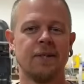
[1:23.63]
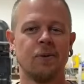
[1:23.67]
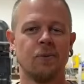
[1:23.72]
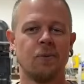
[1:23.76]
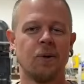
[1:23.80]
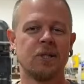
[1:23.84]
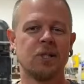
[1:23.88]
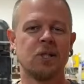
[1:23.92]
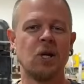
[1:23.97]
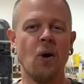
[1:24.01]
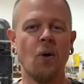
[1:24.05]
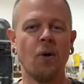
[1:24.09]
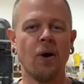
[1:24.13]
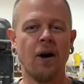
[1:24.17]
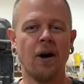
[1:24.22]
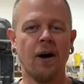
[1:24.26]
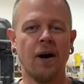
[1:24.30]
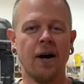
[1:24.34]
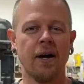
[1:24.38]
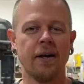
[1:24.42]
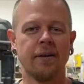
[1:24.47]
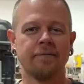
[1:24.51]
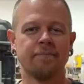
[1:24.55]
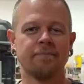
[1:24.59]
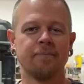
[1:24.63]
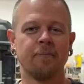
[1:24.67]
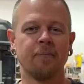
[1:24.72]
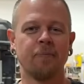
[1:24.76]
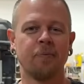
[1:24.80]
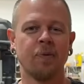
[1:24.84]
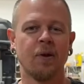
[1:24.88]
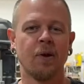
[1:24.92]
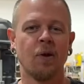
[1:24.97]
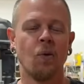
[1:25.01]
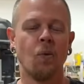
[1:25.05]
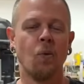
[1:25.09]
What's going on?
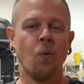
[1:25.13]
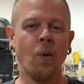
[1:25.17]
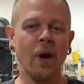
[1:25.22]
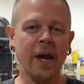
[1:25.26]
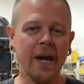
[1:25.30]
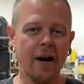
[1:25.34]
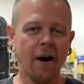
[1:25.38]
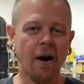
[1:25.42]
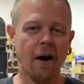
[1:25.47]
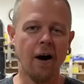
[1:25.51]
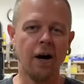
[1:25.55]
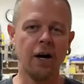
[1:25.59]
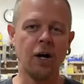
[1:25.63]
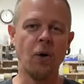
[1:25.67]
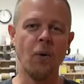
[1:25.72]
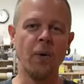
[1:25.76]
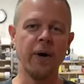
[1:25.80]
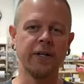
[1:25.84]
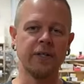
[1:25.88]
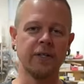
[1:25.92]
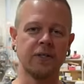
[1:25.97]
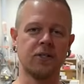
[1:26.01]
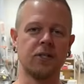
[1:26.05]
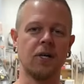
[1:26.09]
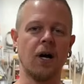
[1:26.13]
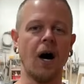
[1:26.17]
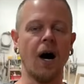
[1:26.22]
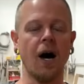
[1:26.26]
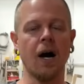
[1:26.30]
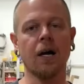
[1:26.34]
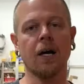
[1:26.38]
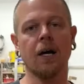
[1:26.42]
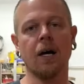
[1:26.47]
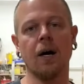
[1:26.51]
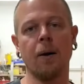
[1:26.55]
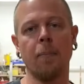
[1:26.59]
We are going to
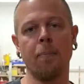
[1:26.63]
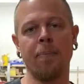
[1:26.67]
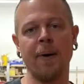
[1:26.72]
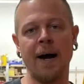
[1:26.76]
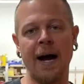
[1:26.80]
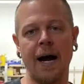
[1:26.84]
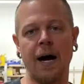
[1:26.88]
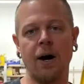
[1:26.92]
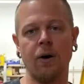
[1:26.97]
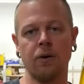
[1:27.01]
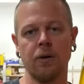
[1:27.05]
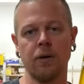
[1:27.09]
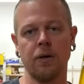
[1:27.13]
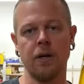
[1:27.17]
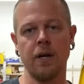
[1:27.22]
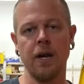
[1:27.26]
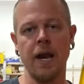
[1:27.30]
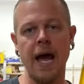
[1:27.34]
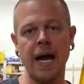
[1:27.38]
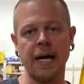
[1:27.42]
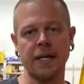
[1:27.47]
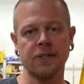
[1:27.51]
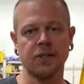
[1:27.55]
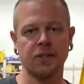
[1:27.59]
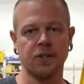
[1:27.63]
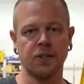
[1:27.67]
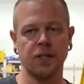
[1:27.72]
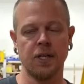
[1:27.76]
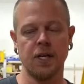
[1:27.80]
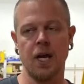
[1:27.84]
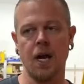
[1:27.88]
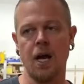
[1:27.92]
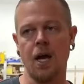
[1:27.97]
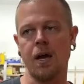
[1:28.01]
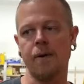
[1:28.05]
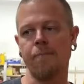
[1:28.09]
talk about necks
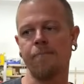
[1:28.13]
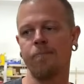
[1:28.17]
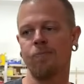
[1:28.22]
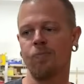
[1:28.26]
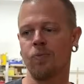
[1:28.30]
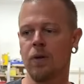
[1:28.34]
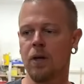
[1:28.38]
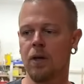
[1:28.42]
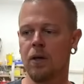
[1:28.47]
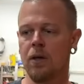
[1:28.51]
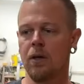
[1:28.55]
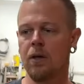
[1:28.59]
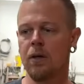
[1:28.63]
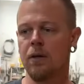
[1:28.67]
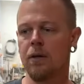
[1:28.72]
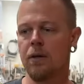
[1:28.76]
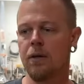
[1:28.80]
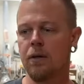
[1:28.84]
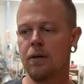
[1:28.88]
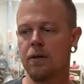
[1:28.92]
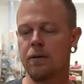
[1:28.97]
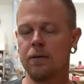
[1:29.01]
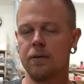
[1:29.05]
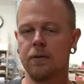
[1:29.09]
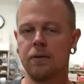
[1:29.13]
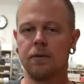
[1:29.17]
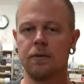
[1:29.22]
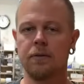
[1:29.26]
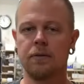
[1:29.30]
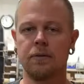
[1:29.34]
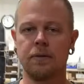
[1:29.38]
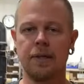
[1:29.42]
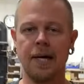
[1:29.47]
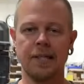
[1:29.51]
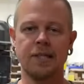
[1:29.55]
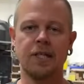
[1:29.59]
today.
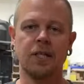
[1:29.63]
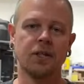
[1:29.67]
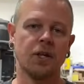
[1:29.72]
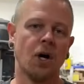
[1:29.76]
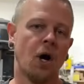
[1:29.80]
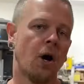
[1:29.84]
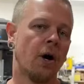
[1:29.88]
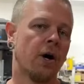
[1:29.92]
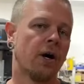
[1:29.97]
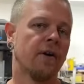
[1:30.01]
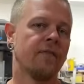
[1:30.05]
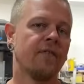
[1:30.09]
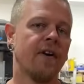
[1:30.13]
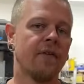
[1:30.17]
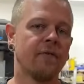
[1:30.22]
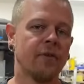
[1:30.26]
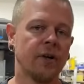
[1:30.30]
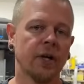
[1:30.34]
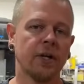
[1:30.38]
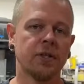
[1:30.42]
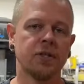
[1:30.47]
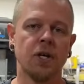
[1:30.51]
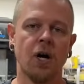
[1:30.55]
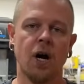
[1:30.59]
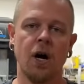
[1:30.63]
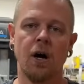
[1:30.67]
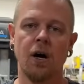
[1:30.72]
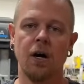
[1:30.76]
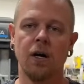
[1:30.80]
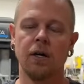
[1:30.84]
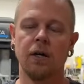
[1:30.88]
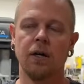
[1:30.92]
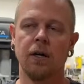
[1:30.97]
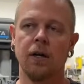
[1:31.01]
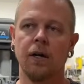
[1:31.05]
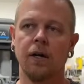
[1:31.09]
That's at the heart of every
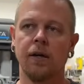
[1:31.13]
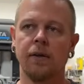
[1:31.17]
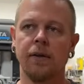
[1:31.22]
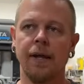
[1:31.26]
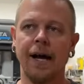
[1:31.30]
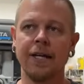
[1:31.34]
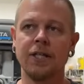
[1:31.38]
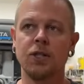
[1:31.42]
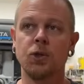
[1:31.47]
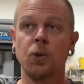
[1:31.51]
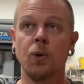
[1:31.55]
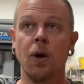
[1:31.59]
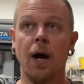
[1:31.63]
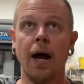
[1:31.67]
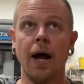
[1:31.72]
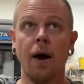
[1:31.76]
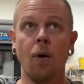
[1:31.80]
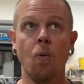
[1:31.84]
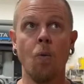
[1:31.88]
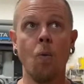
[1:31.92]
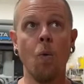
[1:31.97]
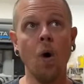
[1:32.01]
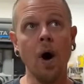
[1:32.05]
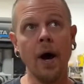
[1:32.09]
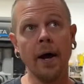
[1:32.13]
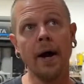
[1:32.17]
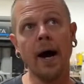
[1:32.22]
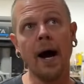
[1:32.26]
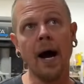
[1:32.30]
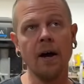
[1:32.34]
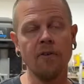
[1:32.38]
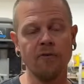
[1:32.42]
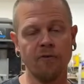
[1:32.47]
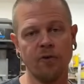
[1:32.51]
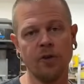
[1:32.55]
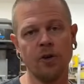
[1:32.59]
guitar. That's what
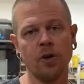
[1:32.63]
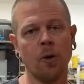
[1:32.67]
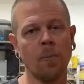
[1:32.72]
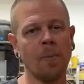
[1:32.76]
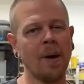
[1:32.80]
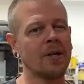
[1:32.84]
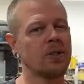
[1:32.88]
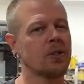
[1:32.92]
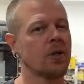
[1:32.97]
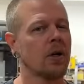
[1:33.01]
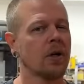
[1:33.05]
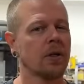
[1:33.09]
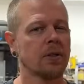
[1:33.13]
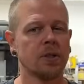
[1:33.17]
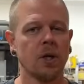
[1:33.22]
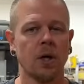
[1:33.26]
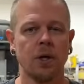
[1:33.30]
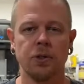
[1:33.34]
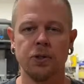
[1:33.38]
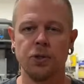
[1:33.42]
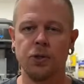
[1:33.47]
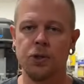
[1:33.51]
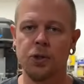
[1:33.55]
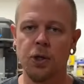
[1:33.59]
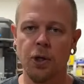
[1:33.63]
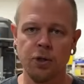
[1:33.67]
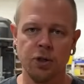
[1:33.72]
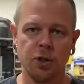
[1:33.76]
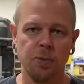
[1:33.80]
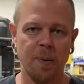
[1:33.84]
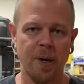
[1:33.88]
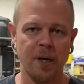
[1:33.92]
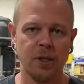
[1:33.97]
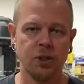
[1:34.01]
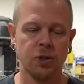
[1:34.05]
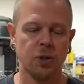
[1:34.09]
I feel makes our guitars so
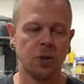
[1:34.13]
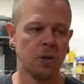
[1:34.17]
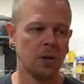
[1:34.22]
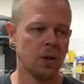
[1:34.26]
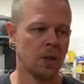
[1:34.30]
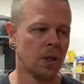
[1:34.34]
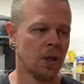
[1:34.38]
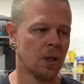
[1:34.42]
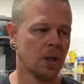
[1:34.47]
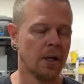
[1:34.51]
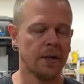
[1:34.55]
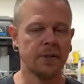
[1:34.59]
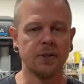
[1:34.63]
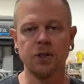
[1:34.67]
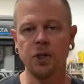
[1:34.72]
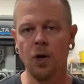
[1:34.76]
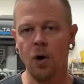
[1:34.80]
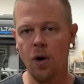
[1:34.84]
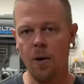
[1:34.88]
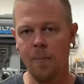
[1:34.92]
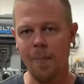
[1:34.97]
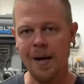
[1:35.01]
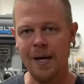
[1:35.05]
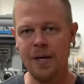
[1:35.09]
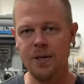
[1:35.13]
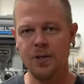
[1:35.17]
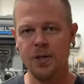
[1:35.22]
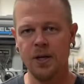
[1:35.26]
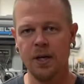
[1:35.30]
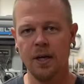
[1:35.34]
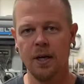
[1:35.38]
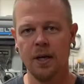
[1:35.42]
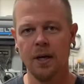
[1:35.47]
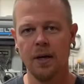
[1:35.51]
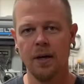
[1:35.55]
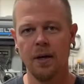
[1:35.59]
special and so
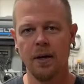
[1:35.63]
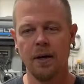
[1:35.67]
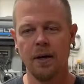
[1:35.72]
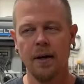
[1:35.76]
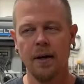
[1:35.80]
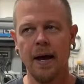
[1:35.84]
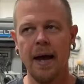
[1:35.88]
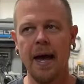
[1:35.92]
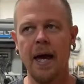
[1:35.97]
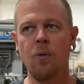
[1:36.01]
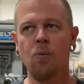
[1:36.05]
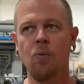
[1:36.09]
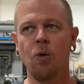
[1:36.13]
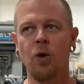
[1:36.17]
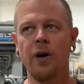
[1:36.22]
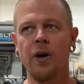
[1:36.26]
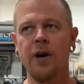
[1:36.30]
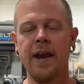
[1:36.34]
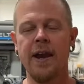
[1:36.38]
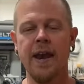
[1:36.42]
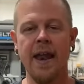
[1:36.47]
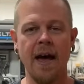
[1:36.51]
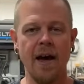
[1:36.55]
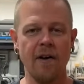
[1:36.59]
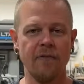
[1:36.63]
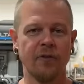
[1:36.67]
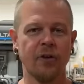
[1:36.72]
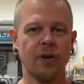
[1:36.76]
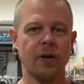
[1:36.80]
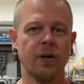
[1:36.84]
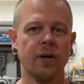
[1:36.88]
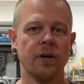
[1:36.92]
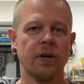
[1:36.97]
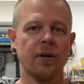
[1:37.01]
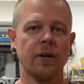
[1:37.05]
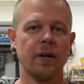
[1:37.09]
amazing. And we're
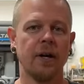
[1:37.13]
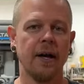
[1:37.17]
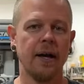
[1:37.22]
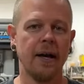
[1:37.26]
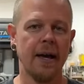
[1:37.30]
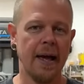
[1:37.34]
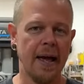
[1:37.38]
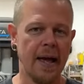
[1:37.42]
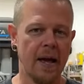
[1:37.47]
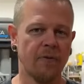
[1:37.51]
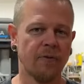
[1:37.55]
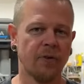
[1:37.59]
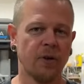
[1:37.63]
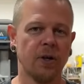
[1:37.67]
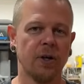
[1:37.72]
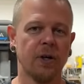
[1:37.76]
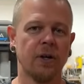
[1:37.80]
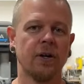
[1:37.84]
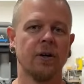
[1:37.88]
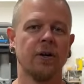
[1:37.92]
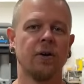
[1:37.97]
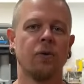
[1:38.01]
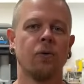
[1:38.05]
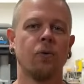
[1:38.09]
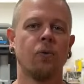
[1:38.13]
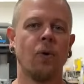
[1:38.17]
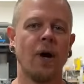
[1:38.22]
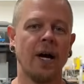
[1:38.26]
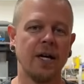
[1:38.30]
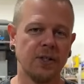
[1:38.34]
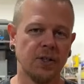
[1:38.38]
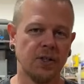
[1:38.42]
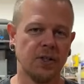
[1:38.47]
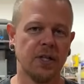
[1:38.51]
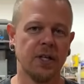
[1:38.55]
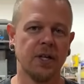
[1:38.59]
never, ever
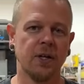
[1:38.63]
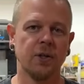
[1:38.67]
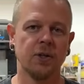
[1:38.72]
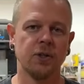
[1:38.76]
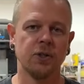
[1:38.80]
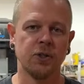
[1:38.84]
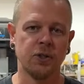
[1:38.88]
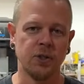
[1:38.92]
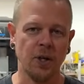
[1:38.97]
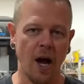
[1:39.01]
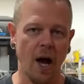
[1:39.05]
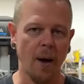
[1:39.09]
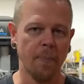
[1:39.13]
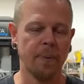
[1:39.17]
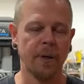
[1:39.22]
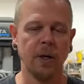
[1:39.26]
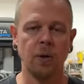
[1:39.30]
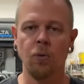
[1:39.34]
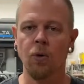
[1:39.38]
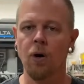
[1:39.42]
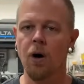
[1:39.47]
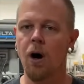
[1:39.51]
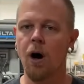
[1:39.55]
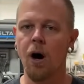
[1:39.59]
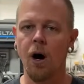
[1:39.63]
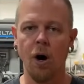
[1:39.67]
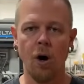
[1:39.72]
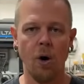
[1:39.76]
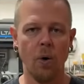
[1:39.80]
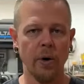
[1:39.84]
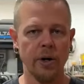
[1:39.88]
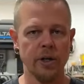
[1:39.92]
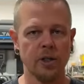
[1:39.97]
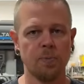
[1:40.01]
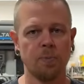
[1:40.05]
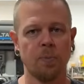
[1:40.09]
resting or stopping. We're
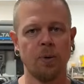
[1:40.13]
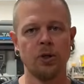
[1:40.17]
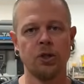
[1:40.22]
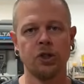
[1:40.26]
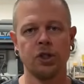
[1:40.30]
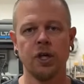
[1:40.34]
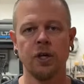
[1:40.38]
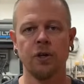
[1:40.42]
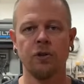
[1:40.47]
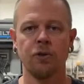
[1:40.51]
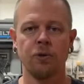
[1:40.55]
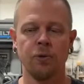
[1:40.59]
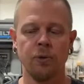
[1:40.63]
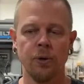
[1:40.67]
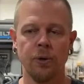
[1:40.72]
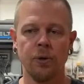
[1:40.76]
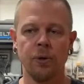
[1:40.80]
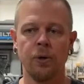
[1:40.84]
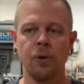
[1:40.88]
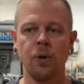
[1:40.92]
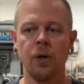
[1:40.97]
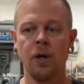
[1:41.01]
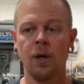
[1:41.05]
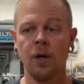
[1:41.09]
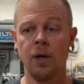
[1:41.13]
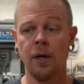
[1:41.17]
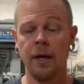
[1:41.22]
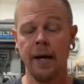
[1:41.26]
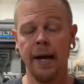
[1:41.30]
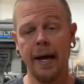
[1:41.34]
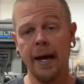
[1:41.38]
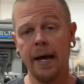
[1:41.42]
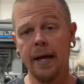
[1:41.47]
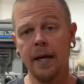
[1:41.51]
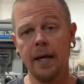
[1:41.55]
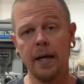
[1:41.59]
always pushing through
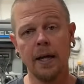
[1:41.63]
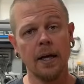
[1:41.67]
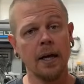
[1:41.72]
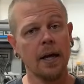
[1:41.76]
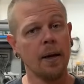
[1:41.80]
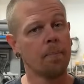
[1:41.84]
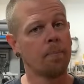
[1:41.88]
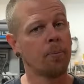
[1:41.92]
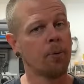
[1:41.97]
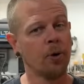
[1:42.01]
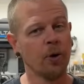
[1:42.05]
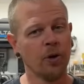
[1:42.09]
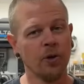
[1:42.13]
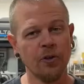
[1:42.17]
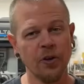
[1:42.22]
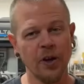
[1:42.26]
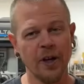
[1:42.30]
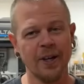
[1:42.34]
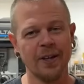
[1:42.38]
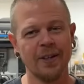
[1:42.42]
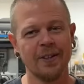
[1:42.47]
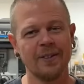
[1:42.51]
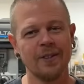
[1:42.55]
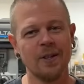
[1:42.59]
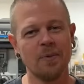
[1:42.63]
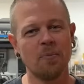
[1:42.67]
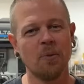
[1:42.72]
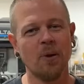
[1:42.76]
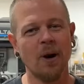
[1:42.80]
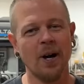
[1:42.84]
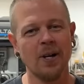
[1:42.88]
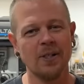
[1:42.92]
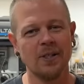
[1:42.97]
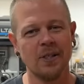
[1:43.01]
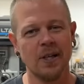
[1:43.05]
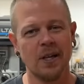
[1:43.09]
and improving the
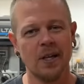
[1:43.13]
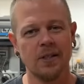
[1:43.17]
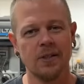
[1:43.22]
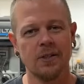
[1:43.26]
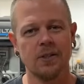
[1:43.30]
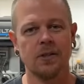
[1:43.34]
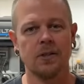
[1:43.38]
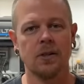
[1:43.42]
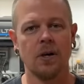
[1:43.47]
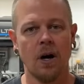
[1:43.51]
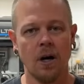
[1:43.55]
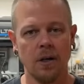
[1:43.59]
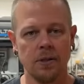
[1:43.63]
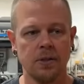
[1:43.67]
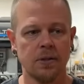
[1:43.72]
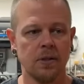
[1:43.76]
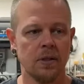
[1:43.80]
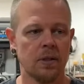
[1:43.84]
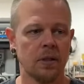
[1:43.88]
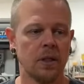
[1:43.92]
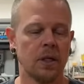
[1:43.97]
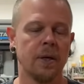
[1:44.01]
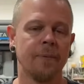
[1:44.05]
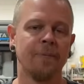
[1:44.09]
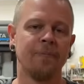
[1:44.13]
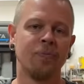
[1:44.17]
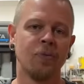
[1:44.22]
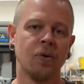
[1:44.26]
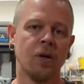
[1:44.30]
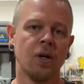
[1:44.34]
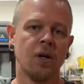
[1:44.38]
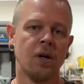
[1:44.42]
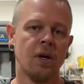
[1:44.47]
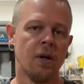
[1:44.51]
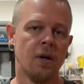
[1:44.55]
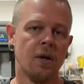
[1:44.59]
process constantly.
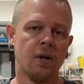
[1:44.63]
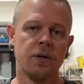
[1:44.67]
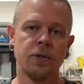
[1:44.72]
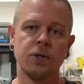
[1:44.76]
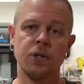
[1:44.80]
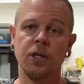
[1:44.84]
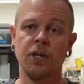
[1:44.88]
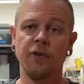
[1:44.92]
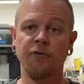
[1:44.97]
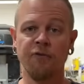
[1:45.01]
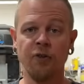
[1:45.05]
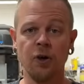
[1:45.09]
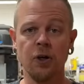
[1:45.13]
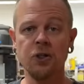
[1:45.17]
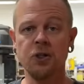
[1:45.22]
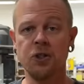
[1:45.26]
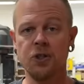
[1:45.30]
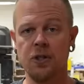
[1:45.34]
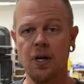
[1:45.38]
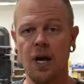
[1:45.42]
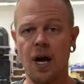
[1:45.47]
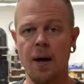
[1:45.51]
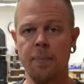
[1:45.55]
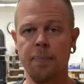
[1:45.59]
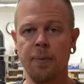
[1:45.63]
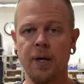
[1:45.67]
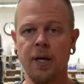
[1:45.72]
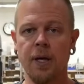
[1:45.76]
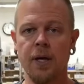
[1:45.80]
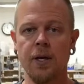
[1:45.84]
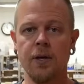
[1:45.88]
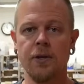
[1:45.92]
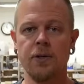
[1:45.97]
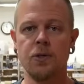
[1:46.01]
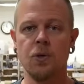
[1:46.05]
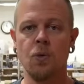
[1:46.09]
So the first step
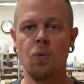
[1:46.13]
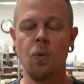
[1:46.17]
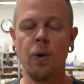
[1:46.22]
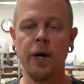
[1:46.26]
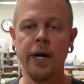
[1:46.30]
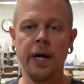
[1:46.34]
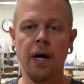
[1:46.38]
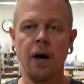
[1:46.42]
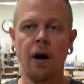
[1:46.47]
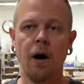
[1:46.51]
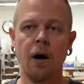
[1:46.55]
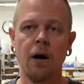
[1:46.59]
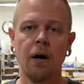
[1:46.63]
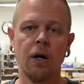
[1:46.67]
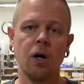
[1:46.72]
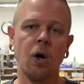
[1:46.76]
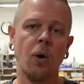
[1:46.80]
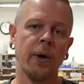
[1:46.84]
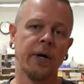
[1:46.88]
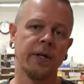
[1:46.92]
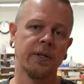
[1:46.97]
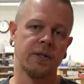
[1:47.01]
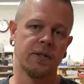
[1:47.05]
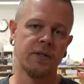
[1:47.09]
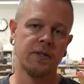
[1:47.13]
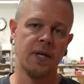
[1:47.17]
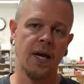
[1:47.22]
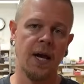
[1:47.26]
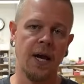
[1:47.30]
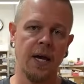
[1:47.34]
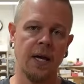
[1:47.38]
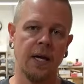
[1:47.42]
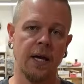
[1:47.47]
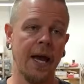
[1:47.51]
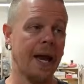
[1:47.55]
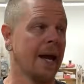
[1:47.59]
is we are going to
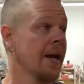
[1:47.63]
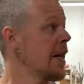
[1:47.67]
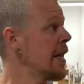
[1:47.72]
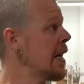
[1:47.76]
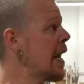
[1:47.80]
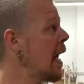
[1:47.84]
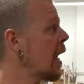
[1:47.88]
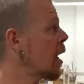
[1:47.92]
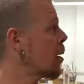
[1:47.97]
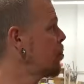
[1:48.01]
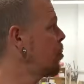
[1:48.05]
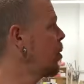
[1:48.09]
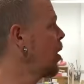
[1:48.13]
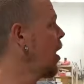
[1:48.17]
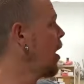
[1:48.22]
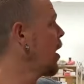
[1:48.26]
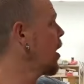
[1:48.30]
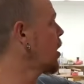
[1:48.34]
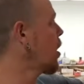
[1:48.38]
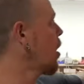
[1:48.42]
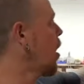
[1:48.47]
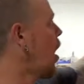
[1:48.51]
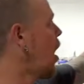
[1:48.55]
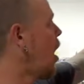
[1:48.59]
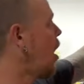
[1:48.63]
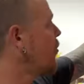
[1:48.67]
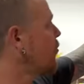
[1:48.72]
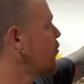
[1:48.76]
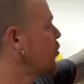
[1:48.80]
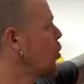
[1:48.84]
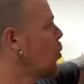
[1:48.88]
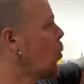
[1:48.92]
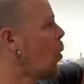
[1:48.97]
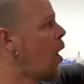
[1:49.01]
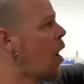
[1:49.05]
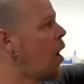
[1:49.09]
take a neck blank off
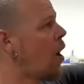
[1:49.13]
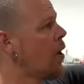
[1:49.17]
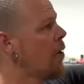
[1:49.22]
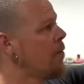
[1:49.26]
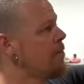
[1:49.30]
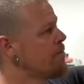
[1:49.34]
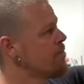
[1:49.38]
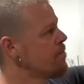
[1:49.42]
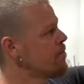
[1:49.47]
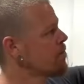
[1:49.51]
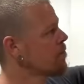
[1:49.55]
the wall.